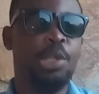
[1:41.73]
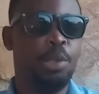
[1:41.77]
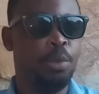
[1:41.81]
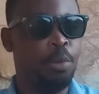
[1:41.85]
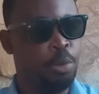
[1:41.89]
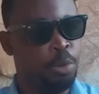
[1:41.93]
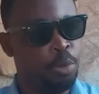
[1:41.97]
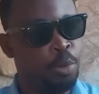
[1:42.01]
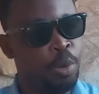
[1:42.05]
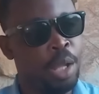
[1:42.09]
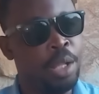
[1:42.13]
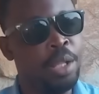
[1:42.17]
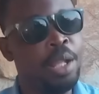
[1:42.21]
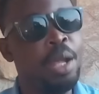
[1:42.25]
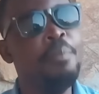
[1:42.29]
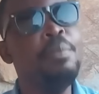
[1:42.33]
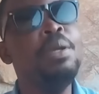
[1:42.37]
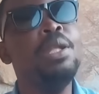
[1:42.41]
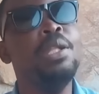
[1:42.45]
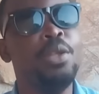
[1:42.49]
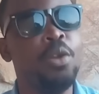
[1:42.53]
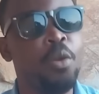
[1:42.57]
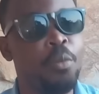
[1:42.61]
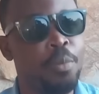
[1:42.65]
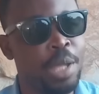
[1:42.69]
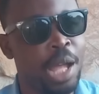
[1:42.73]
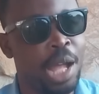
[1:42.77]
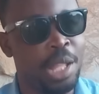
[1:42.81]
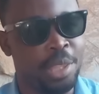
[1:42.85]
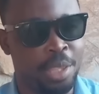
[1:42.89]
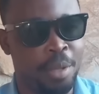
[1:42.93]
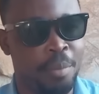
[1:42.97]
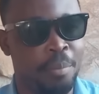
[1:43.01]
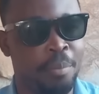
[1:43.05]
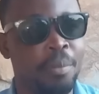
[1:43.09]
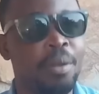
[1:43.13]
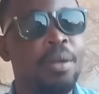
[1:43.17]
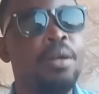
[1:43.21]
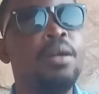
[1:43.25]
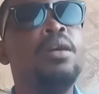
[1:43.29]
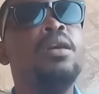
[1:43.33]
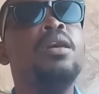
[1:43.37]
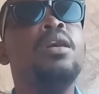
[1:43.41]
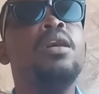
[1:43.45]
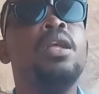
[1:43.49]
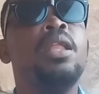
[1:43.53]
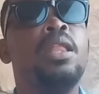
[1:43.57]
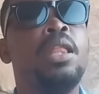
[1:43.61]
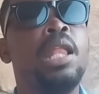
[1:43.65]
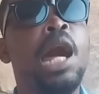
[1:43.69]
issues no and I mean deal be at him.
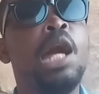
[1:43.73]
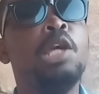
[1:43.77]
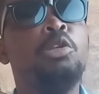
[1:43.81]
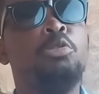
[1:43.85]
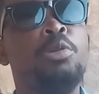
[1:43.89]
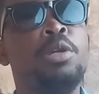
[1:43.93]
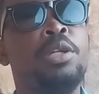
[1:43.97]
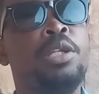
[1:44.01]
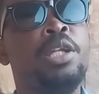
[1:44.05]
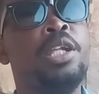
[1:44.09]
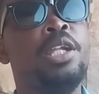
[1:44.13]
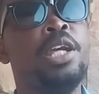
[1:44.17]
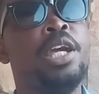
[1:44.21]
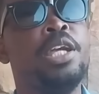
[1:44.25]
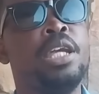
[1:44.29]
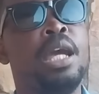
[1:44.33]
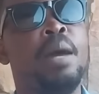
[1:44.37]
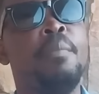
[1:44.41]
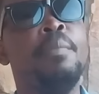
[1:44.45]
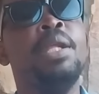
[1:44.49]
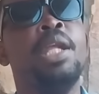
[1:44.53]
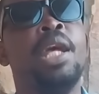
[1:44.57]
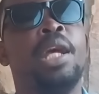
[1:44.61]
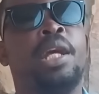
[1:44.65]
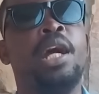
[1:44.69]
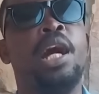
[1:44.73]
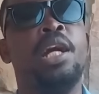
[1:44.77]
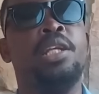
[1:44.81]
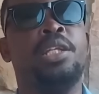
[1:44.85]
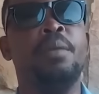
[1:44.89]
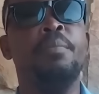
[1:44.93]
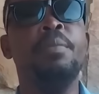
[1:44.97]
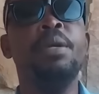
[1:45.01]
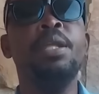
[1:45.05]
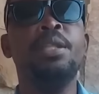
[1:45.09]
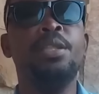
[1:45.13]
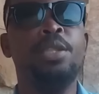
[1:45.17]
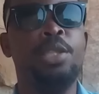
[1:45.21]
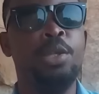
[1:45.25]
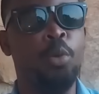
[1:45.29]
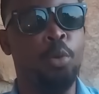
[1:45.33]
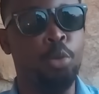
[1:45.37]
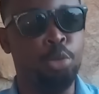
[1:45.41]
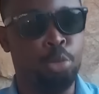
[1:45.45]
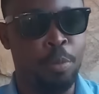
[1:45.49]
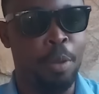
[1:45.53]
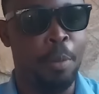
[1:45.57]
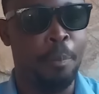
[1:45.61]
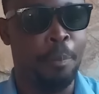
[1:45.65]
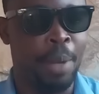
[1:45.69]
Last week, me Yamina class, I mean deal
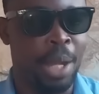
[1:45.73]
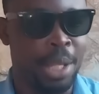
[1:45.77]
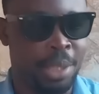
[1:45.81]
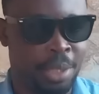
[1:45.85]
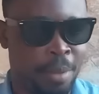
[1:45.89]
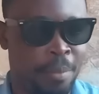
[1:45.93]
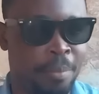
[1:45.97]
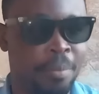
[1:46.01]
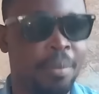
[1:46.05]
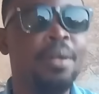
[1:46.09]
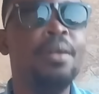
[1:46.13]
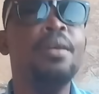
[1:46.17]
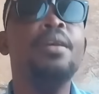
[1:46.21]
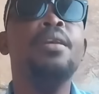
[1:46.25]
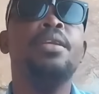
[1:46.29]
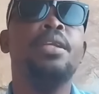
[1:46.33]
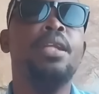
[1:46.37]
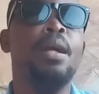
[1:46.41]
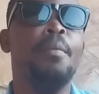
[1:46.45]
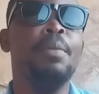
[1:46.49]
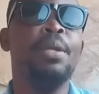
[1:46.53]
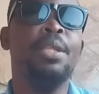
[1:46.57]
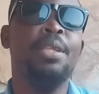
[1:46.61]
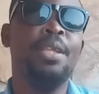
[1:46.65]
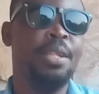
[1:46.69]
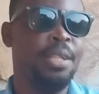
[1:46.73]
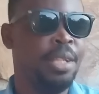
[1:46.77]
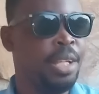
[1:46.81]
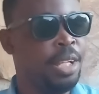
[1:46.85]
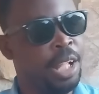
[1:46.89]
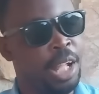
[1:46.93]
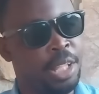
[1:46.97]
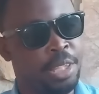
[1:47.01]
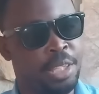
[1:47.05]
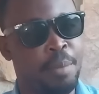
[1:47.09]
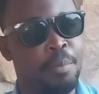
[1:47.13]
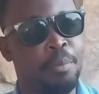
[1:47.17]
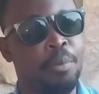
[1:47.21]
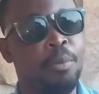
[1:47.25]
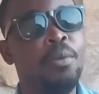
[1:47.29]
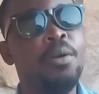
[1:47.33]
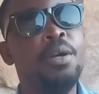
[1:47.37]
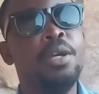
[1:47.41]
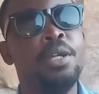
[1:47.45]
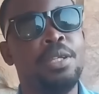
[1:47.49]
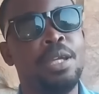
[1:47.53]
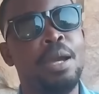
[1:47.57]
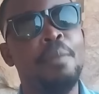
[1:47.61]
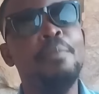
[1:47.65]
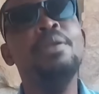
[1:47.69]
with him pattern. Nammy did not tell me
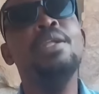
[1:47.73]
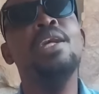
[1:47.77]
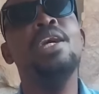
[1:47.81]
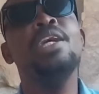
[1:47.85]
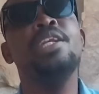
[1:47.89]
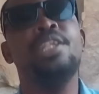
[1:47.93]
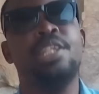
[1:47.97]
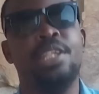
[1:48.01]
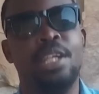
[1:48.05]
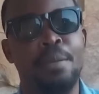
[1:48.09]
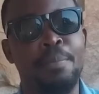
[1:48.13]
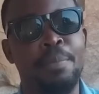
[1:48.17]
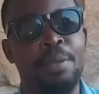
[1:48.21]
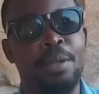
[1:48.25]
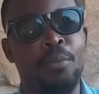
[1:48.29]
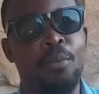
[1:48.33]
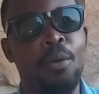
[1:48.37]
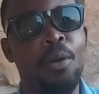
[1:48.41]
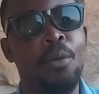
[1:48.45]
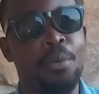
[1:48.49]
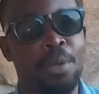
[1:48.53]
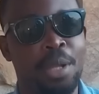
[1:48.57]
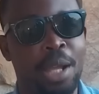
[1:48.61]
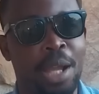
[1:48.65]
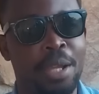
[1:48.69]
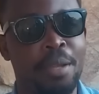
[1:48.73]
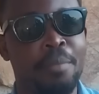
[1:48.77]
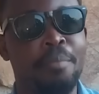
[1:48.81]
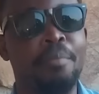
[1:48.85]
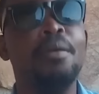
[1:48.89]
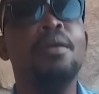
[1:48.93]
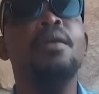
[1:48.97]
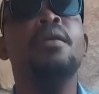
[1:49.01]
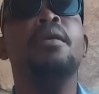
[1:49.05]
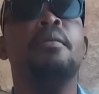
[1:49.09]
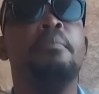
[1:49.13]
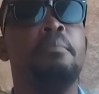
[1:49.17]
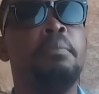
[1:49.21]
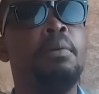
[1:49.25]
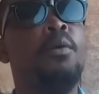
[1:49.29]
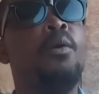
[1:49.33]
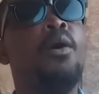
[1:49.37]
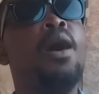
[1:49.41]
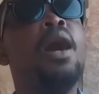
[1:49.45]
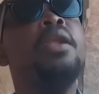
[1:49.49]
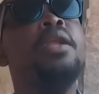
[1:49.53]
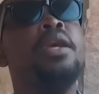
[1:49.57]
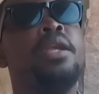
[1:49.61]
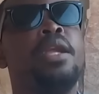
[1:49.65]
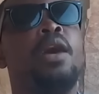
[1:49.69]
Yamina each enemy. Oh, Dave, no
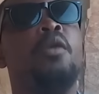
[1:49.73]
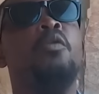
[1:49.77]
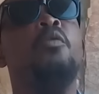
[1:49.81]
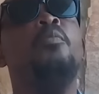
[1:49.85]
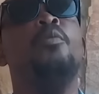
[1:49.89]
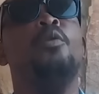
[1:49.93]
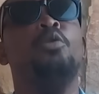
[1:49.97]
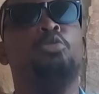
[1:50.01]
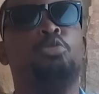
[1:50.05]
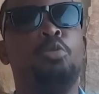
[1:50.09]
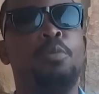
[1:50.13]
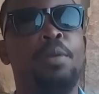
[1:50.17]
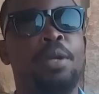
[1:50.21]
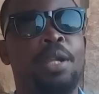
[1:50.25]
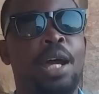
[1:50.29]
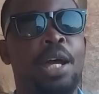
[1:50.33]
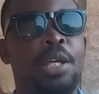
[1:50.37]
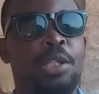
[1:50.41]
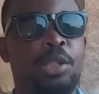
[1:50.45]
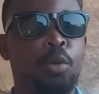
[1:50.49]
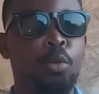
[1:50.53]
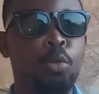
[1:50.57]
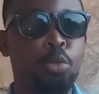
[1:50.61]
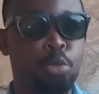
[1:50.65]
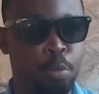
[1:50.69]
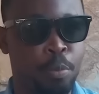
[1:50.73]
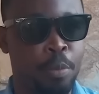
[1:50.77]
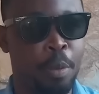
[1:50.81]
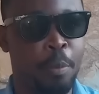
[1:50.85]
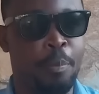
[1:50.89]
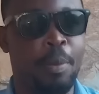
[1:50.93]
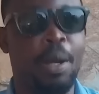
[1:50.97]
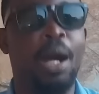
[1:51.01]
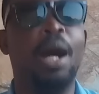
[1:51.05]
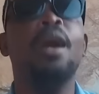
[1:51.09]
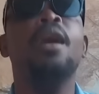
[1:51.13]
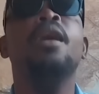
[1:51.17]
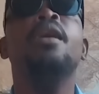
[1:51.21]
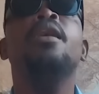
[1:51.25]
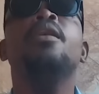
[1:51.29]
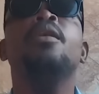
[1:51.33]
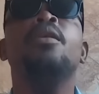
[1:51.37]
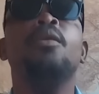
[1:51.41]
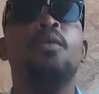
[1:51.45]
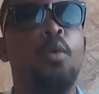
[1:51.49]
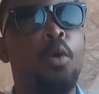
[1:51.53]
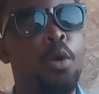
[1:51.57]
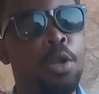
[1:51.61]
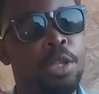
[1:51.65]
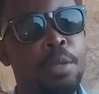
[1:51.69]
one and Yahoo was so many. I said, Owusu Bempah
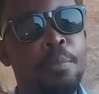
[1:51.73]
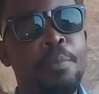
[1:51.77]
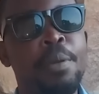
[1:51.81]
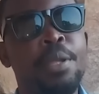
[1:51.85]
or